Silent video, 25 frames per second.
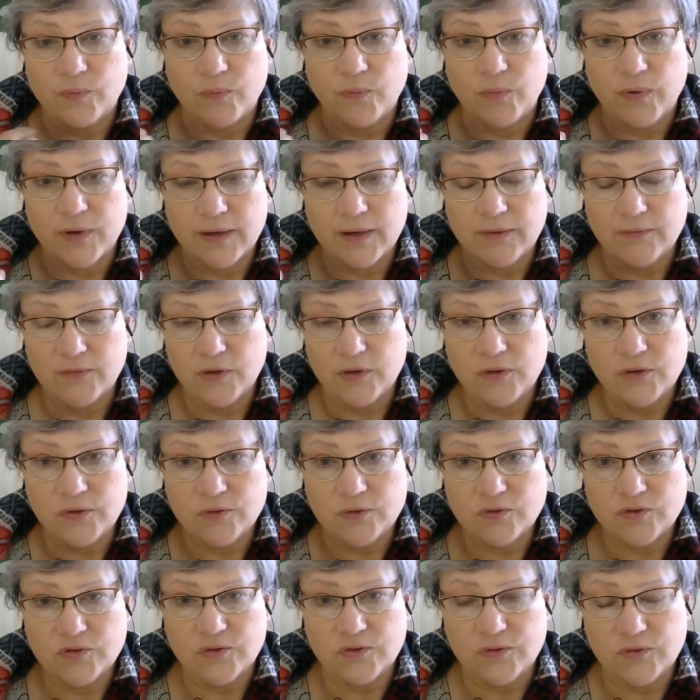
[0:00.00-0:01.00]
whatever
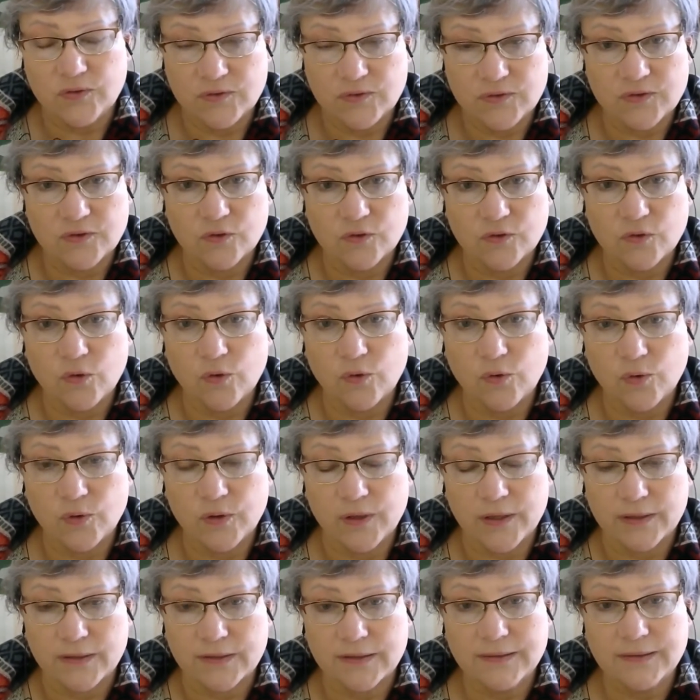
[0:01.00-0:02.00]
you choose to
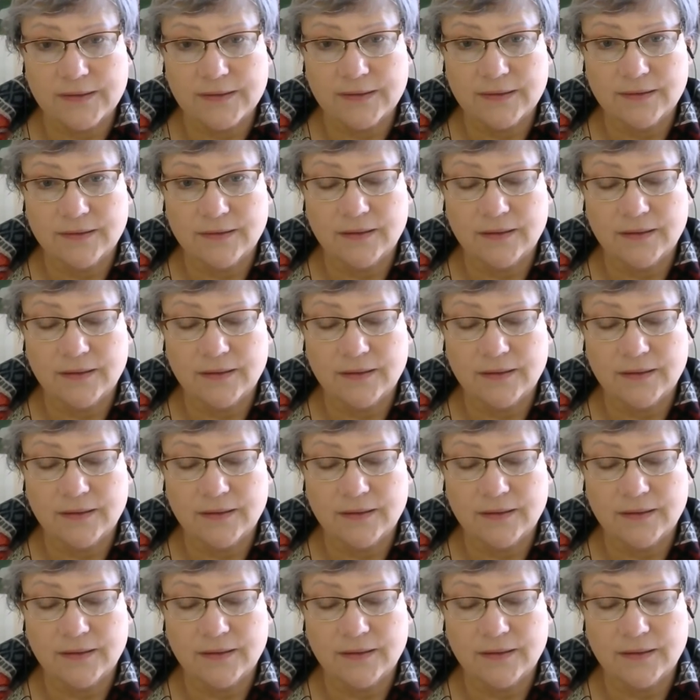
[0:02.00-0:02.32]
call it.